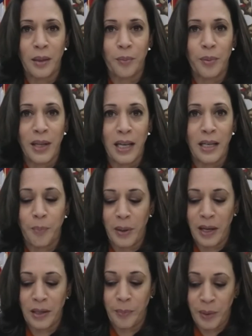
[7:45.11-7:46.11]
and Planned
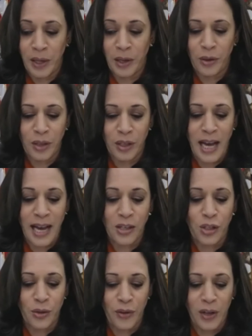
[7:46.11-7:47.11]
Parenthood
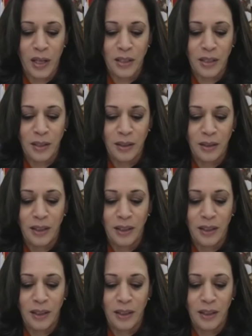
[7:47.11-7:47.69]
Action Fund,